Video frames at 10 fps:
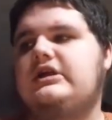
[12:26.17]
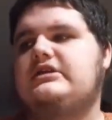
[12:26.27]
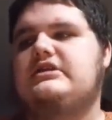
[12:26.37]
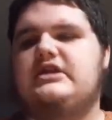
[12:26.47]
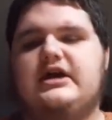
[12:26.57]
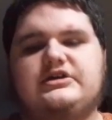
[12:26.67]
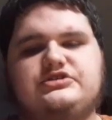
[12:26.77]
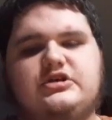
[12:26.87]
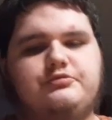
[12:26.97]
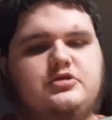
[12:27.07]

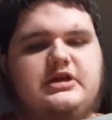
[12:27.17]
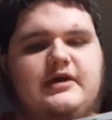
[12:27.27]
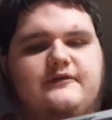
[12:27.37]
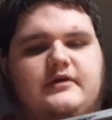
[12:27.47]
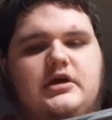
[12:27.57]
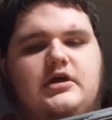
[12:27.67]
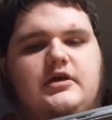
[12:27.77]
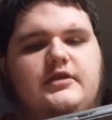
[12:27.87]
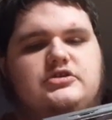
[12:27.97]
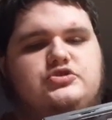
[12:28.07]
Next up, we have
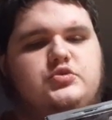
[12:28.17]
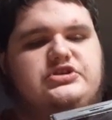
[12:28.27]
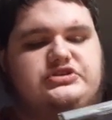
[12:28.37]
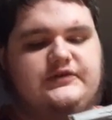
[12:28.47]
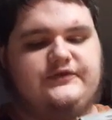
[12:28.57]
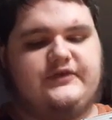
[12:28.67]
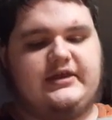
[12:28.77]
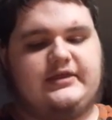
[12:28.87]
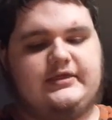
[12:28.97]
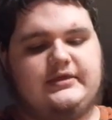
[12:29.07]
The Twist of
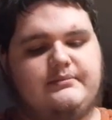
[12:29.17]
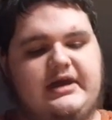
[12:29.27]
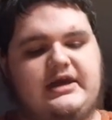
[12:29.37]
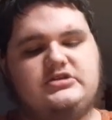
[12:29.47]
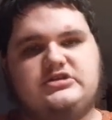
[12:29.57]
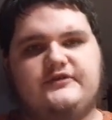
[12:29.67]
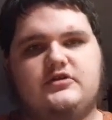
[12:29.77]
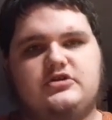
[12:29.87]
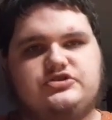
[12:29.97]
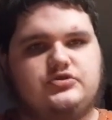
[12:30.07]
Fate, the Matt and Jeff
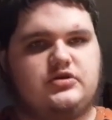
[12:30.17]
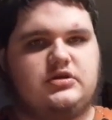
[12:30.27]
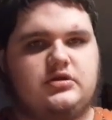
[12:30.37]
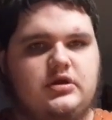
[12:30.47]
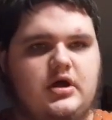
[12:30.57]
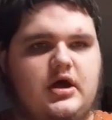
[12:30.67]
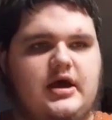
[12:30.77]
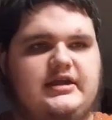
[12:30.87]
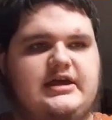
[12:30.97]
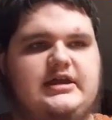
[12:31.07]
Hardy story.
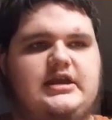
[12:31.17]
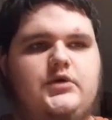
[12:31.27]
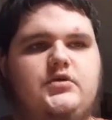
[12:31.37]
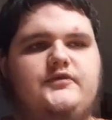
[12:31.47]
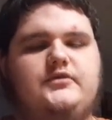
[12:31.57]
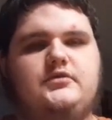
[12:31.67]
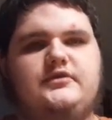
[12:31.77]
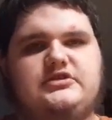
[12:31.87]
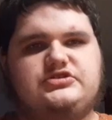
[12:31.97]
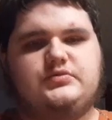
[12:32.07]
Again, I reviewed
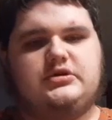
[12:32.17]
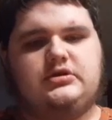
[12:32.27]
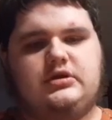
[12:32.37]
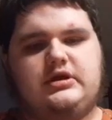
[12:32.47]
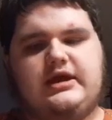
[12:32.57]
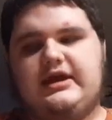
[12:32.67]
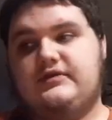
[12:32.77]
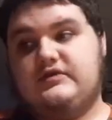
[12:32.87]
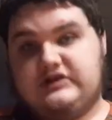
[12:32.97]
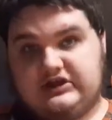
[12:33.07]
this one
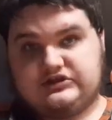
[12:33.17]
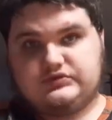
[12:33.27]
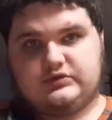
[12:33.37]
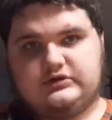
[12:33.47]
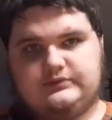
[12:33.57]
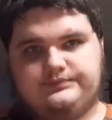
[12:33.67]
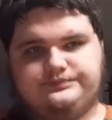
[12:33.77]
and the next one.